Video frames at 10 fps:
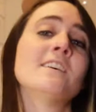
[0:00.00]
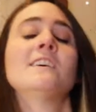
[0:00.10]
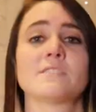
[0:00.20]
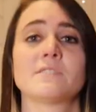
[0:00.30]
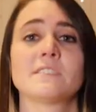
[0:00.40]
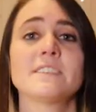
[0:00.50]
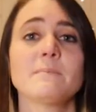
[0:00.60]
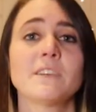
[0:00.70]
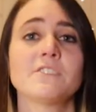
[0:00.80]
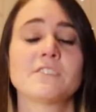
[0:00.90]
So the C
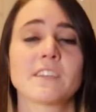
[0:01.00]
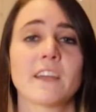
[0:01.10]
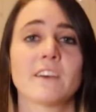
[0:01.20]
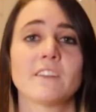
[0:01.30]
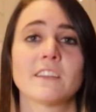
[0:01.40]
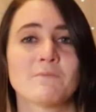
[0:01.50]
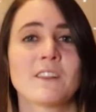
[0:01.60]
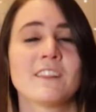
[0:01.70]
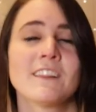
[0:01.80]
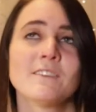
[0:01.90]
major scale, and we
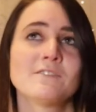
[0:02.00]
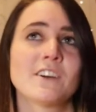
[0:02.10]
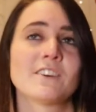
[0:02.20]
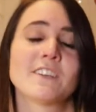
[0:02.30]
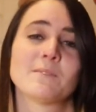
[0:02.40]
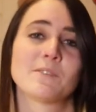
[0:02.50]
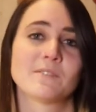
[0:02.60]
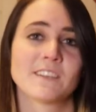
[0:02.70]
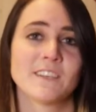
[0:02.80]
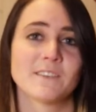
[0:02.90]
love talking about
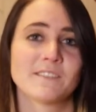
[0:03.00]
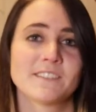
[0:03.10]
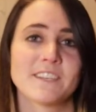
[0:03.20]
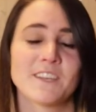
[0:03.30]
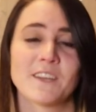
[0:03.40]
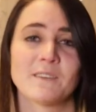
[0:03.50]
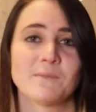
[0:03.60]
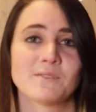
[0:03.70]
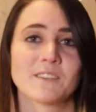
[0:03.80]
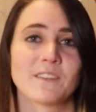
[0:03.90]
the key of C in
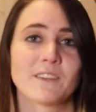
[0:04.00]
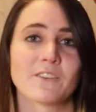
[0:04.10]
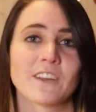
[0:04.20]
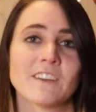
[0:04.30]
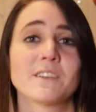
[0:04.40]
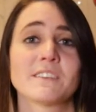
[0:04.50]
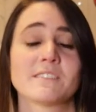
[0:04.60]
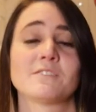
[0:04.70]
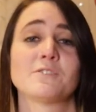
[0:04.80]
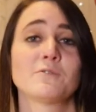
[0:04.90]
music theory because
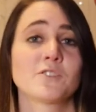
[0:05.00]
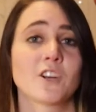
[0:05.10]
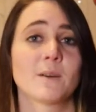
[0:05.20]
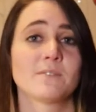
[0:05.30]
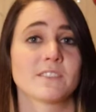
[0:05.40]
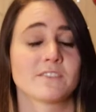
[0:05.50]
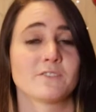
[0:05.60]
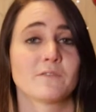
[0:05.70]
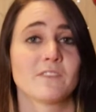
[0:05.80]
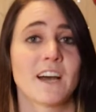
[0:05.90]
there's no sharps, there's
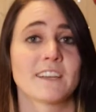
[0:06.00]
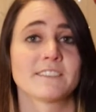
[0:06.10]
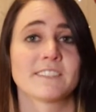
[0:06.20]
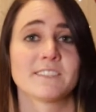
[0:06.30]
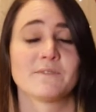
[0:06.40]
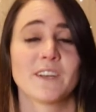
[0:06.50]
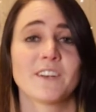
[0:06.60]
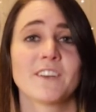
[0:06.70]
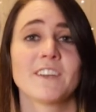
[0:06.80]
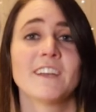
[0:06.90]
no flats. It's
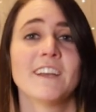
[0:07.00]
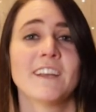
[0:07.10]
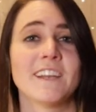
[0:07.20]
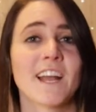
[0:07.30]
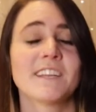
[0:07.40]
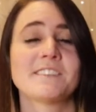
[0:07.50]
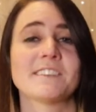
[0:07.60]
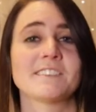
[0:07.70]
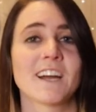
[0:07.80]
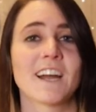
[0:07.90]
very nice
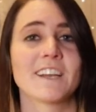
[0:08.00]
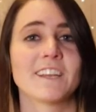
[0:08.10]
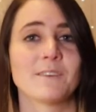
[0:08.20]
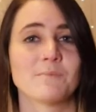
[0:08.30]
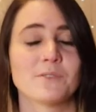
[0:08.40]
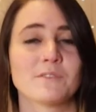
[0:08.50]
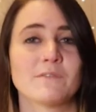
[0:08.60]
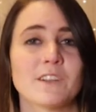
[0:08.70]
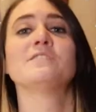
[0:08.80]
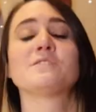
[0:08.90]
and tidy and
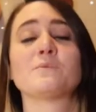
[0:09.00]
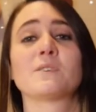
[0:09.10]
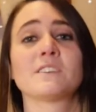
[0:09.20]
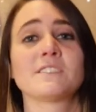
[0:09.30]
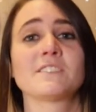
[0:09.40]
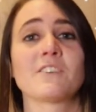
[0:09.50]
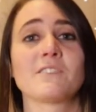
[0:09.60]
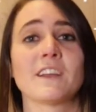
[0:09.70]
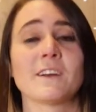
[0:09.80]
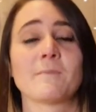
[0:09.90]
beautiful. So we're going to start
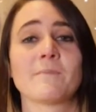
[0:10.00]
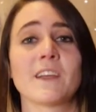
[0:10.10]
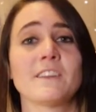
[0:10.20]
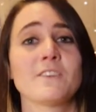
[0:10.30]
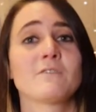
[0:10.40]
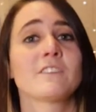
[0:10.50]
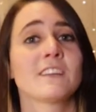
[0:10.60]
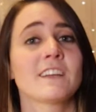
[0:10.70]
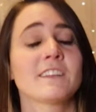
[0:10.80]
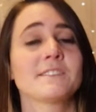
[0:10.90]
there. And the
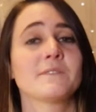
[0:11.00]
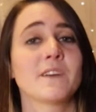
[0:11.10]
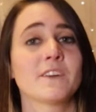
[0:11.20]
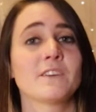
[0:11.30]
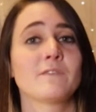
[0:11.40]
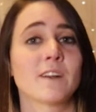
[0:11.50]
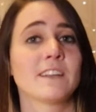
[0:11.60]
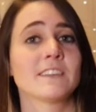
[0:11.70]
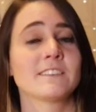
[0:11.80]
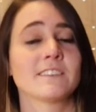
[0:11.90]
ukulele is very
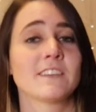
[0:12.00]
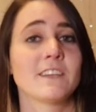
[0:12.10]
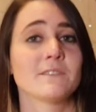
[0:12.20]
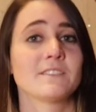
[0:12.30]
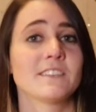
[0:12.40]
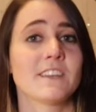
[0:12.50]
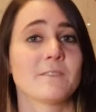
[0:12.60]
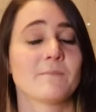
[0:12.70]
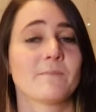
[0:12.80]
friendly to the key of C.